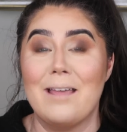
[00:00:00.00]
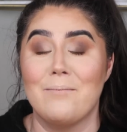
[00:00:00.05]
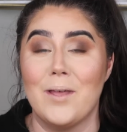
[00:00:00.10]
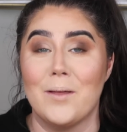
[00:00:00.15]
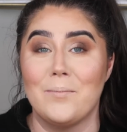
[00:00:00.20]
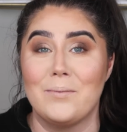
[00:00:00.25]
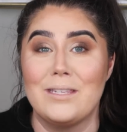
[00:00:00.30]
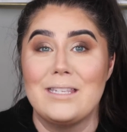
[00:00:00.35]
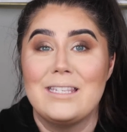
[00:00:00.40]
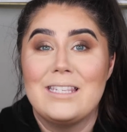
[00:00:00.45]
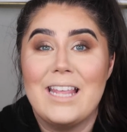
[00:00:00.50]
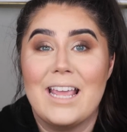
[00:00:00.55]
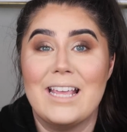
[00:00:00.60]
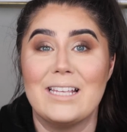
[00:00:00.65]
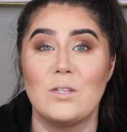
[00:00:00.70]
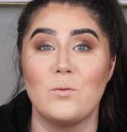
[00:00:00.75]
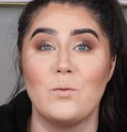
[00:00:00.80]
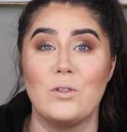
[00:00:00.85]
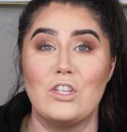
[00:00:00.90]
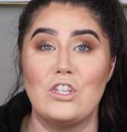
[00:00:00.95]
am
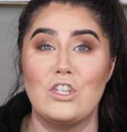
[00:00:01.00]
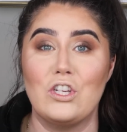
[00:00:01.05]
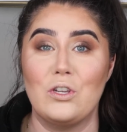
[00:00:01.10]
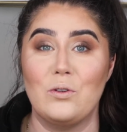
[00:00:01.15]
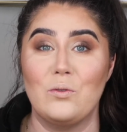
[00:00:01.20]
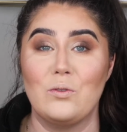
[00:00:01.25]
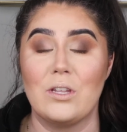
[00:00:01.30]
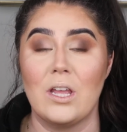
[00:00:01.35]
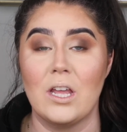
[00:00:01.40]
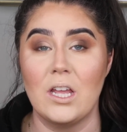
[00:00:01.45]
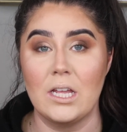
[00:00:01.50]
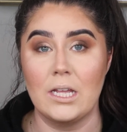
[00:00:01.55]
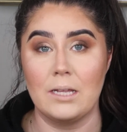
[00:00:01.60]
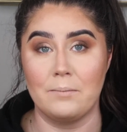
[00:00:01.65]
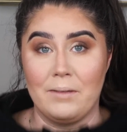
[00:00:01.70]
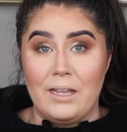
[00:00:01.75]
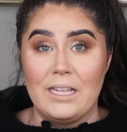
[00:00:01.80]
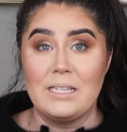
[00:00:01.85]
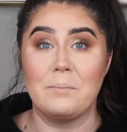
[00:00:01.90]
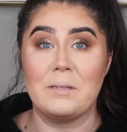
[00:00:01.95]
obsessed with shoes.
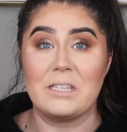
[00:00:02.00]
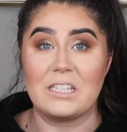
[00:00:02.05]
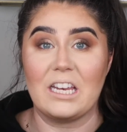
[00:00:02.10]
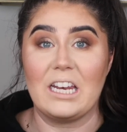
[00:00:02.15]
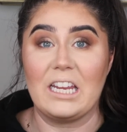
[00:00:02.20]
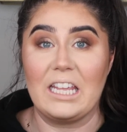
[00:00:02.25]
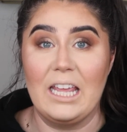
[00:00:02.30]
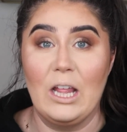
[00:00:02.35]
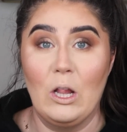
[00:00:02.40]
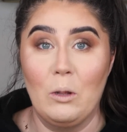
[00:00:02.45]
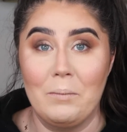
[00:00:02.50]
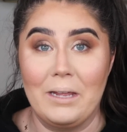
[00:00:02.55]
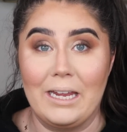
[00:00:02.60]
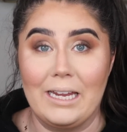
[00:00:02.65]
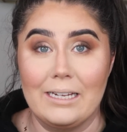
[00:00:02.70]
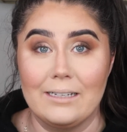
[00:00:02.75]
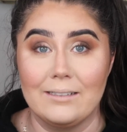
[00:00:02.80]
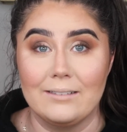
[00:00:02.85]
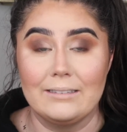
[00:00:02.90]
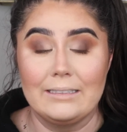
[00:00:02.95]
My husband's gonna kill me,
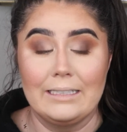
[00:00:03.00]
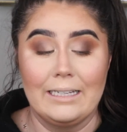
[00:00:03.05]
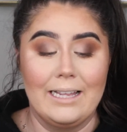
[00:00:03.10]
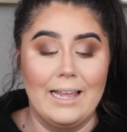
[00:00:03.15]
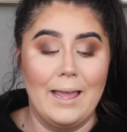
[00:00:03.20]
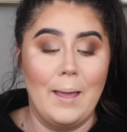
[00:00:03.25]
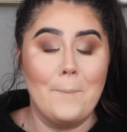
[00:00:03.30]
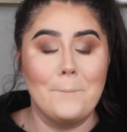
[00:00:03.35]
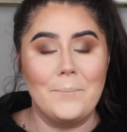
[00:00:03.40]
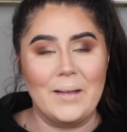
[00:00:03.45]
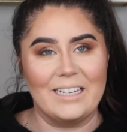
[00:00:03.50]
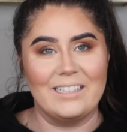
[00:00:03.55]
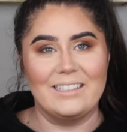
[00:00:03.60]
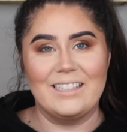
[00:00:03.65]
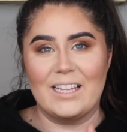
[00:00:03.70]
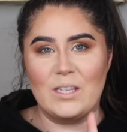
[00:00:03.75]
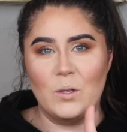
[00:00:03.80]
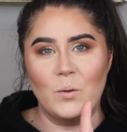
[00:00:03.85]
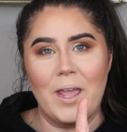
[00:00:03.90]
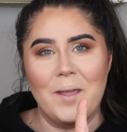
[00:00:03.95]
but
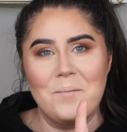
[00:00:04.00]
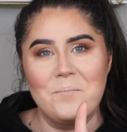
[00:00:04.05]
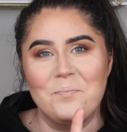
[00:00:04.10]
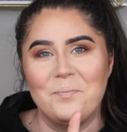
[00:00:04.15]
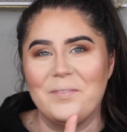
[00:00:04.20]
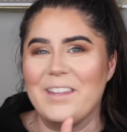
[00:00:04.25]
that's okay.